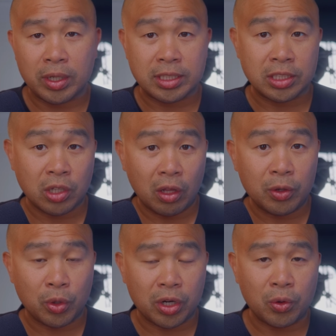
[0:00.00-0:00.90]
wants a solid
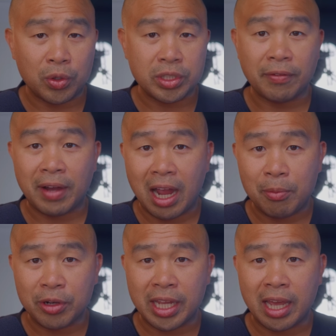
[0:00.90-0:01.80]
workhorse of a
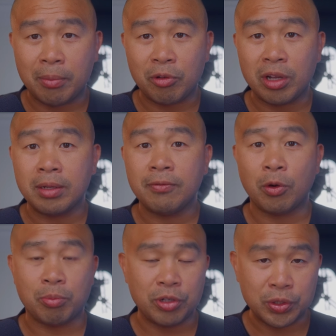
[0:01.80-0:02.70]
hybrid camera
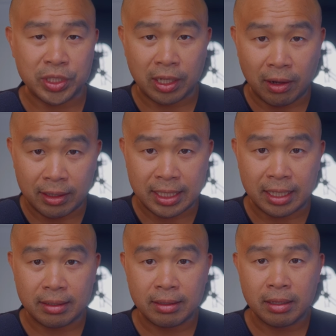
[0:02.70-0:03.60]
for producing
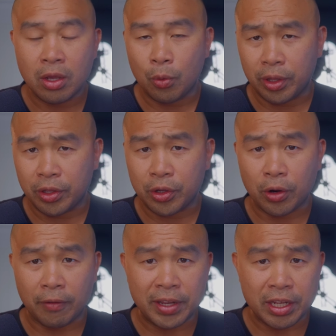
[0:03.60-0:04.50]
content. Whether
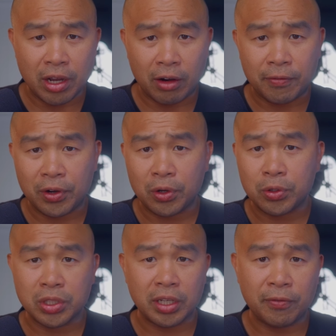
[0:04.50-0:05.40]
you're a videographer
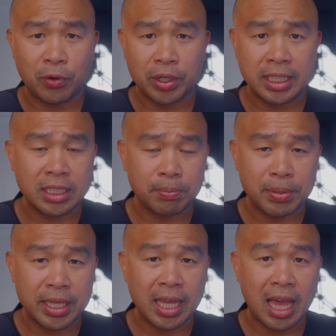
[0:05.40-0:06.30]
who's looking for a decent
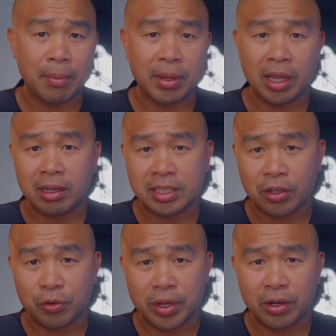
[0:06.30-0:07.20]
B cam, a
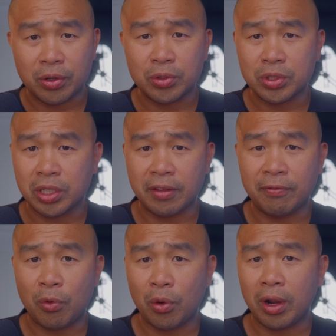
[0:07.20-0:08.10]
content creator who's looking
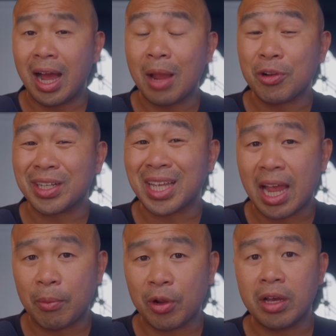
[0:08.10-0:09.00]
for a hybrid
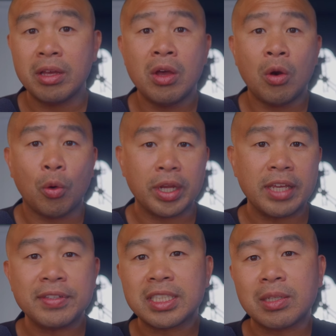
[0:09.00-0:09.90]
camera, or
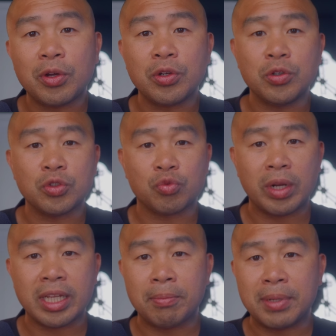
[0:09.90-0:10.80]
even someone who's
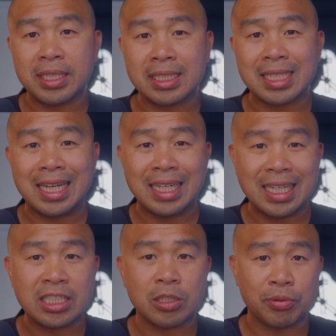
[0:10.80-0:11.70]
running a business and
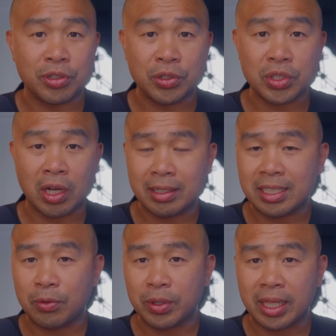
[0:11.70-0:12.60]
needs to produce
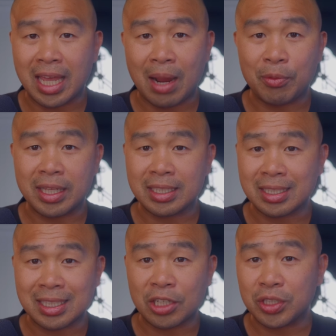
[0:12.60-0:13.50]
content with a camera that's
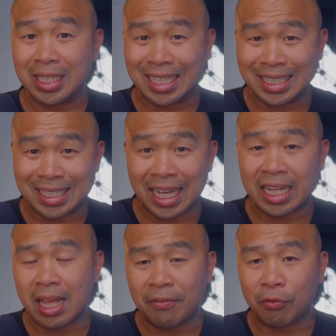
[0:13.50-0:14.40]
essentially a set
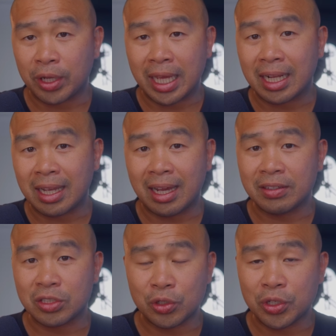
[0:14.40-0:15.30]
it and forget it kind
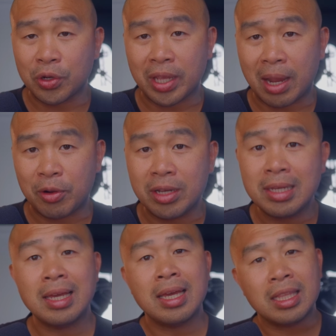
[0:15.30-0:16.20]
of studio camera,
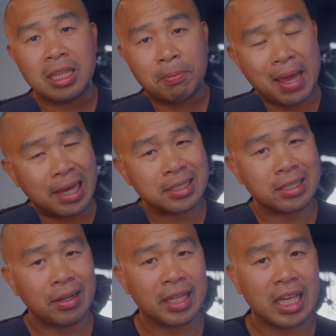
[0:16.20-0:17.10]
the
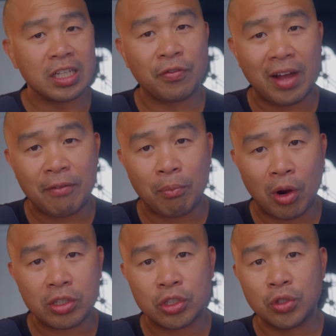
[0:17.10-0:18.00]
Panasonic S five
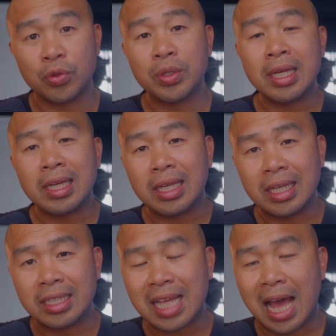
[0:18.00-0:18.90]
Mark two
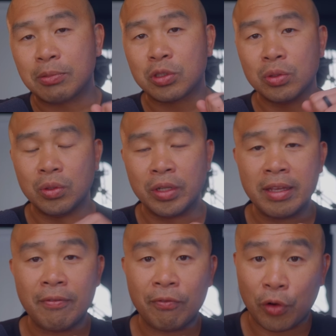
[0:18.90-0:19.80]
is
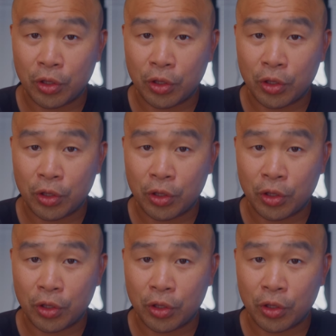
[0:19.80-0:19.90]
absolutely for